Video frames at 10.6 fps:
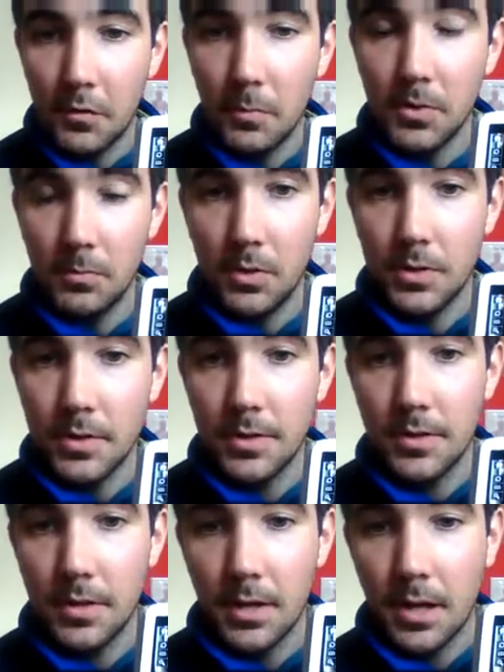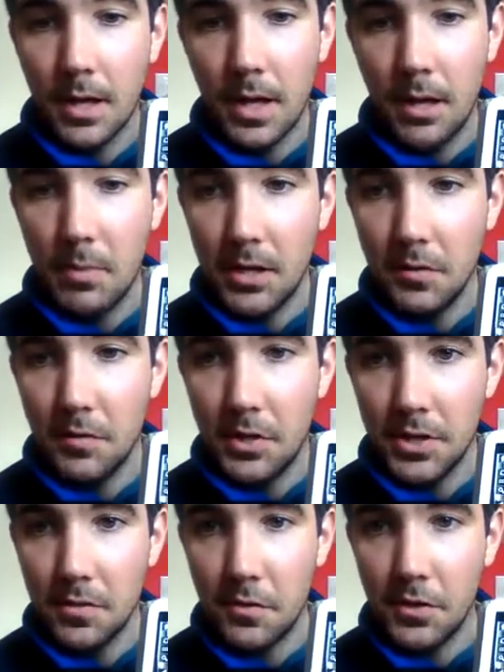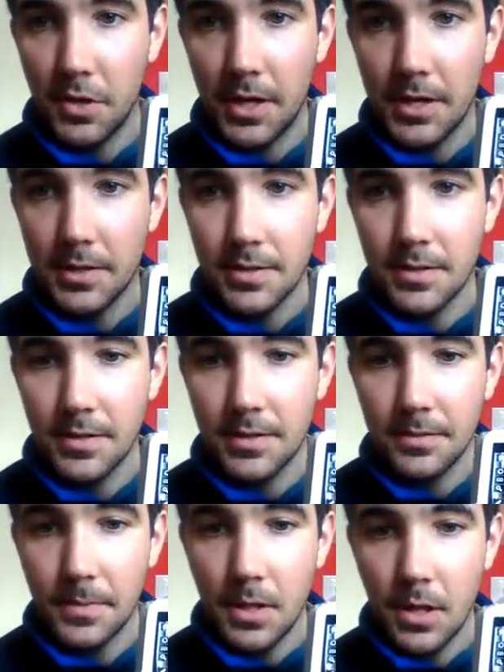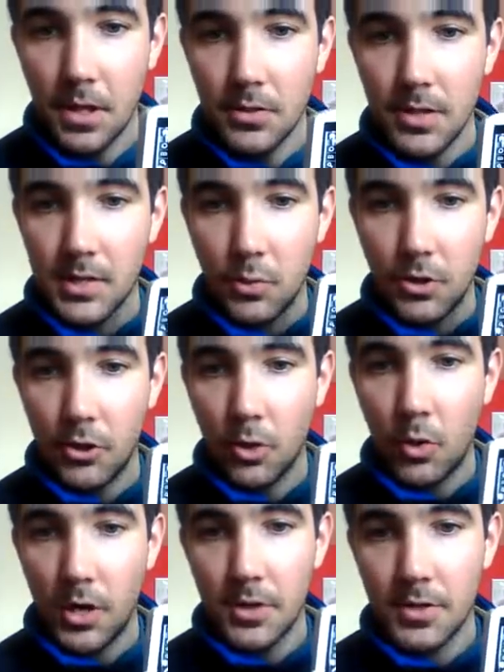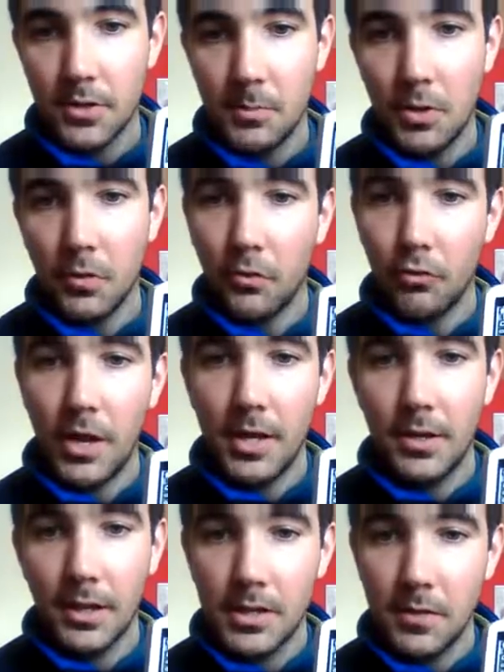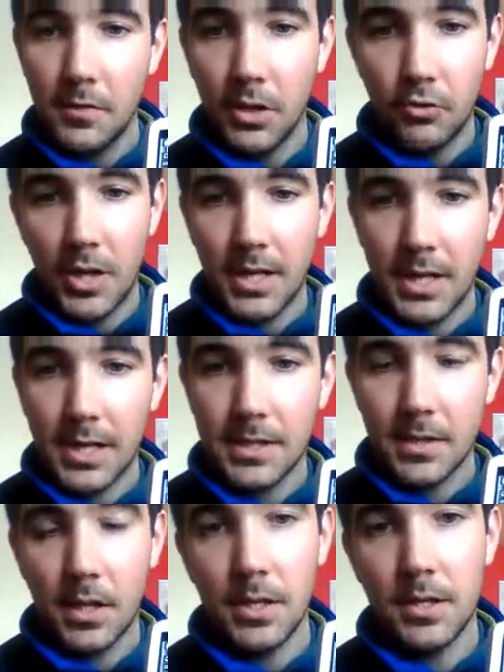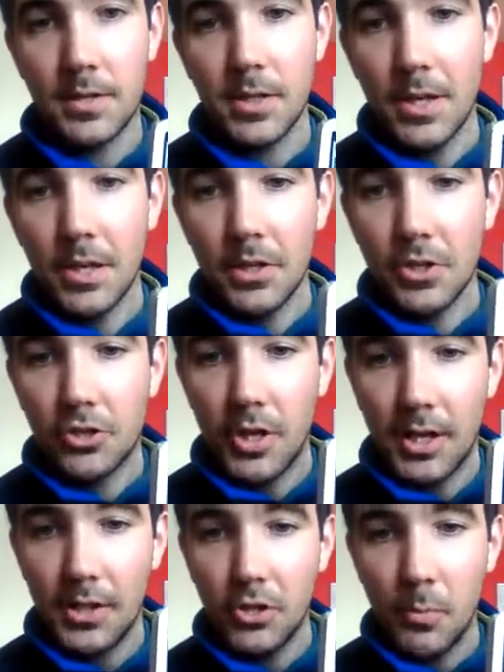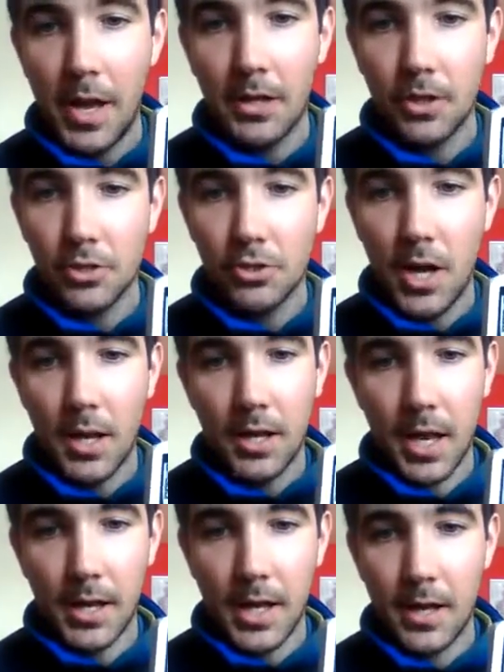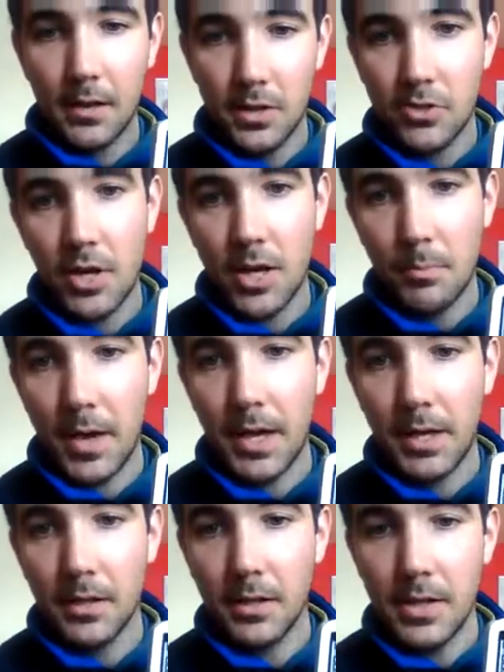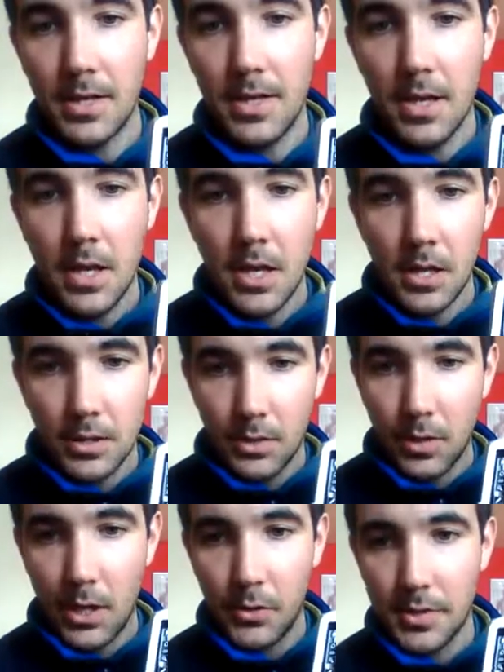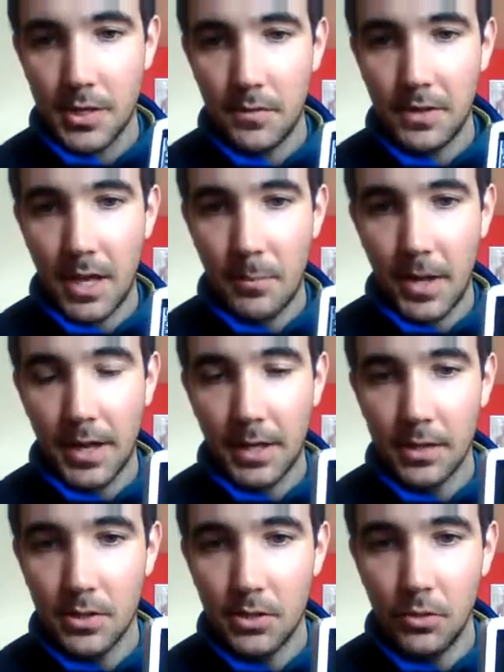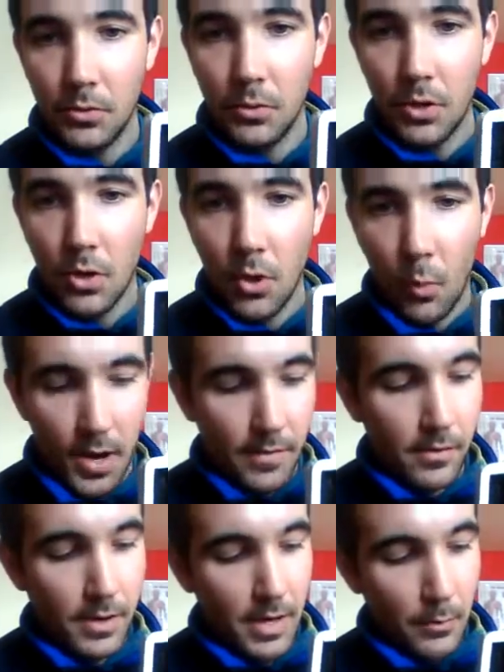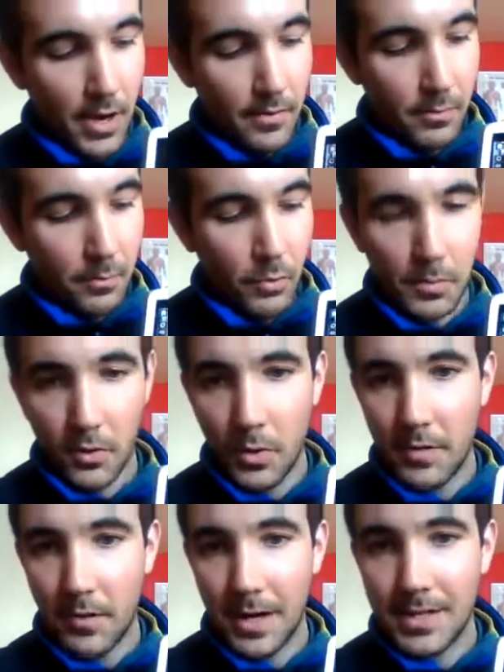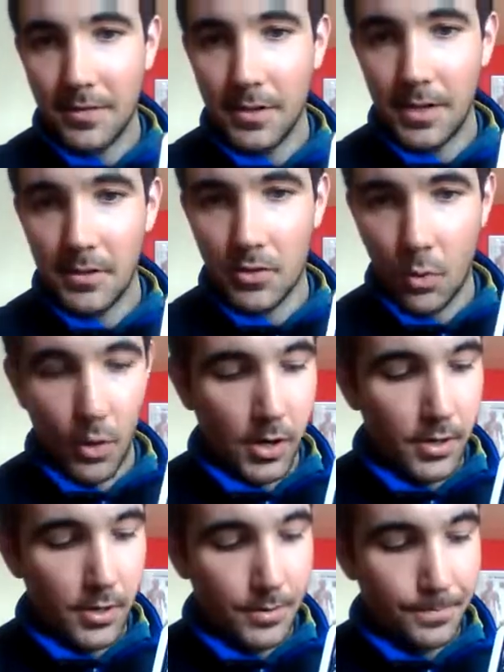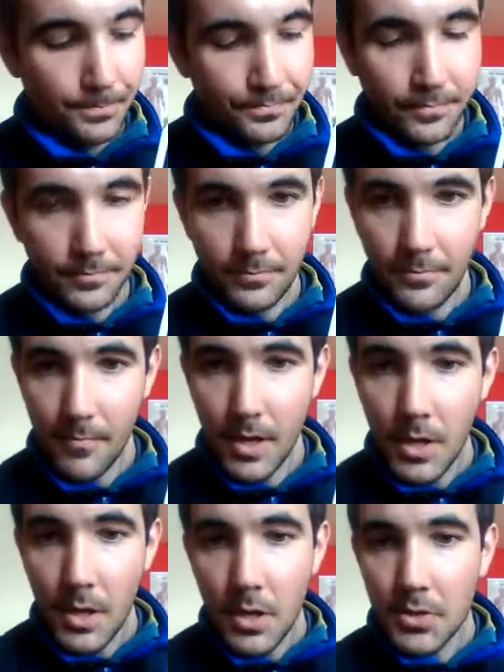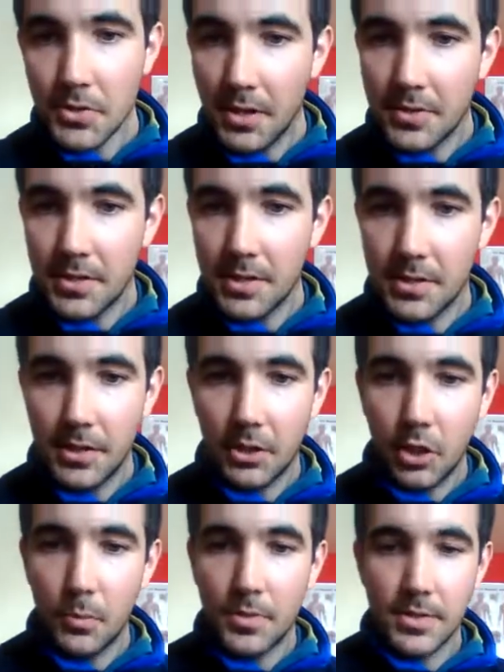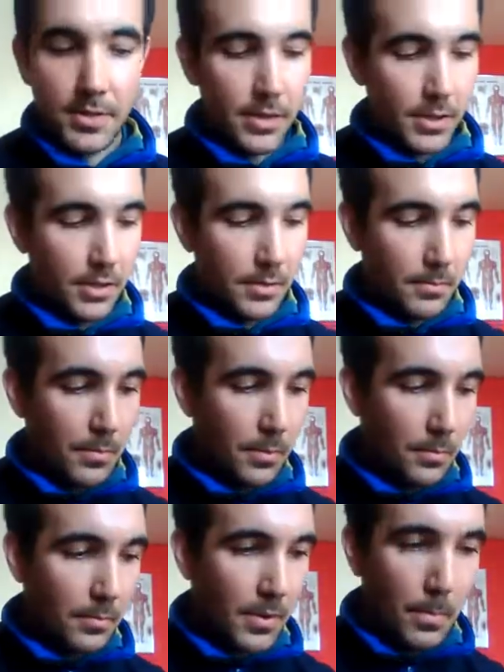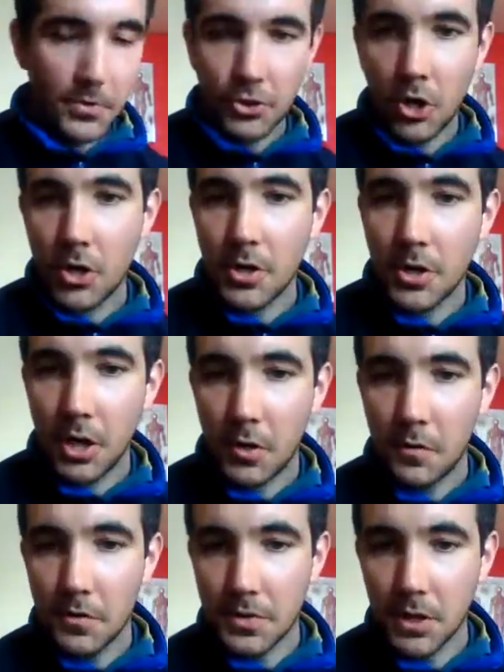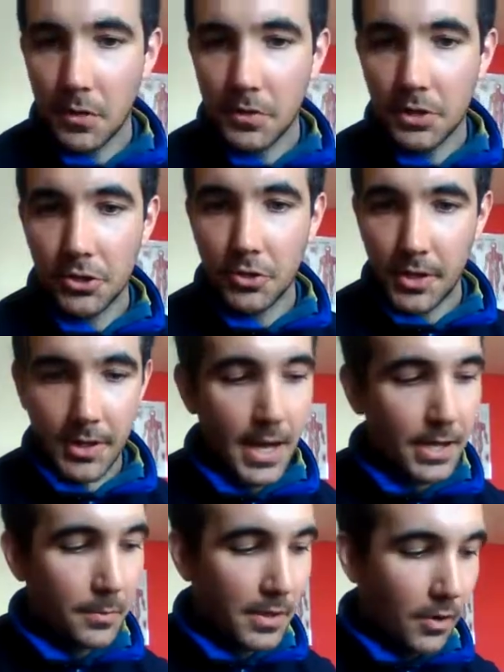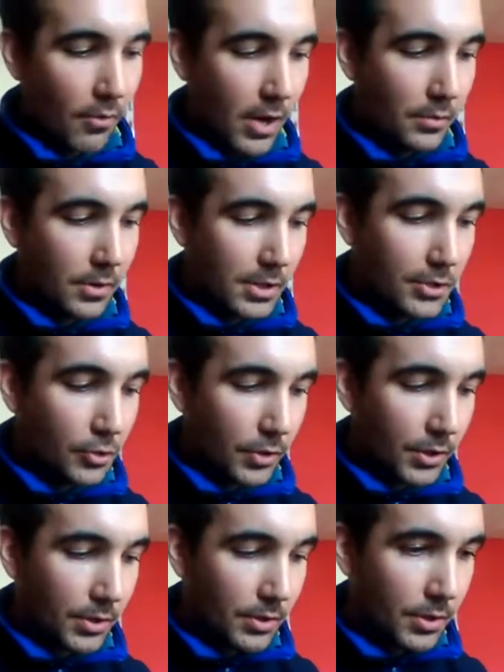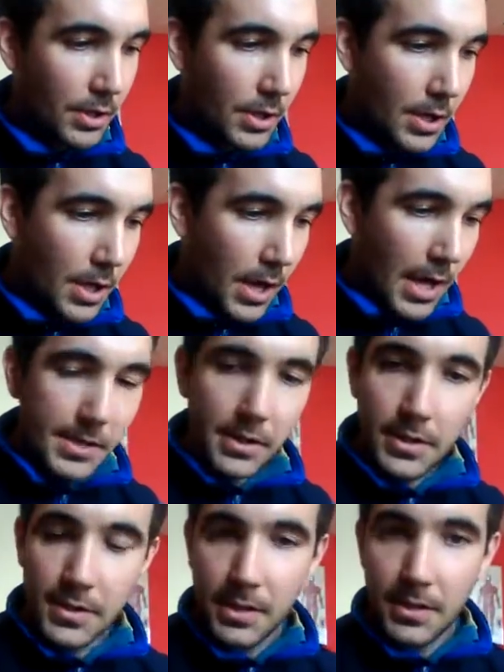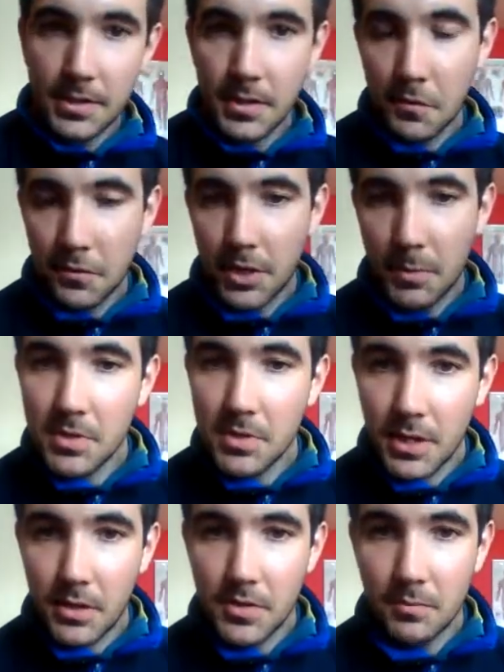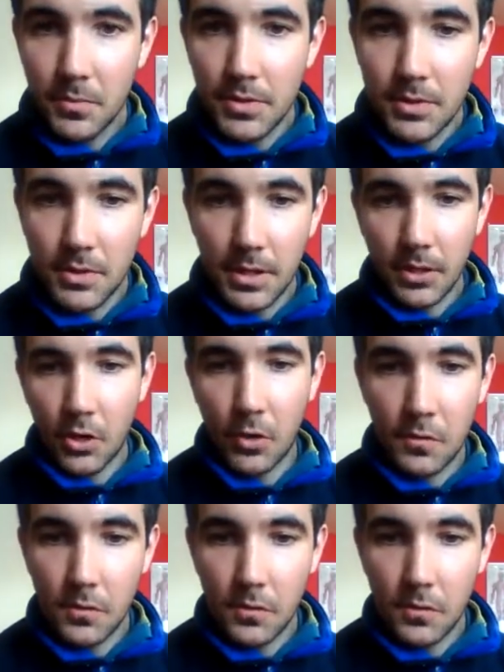even up to months in the very severe cases. So that's where you require a certain amount of graded activity, graded exercise to try and get you back on track and getting the strength back in the knee to allow yourself to get back into whatever movement or whatever activity is required. So that essentially encompasses the majority of the soft tissue, the anatomy around the knee joint. As you can see, there's different types of layers of muscle that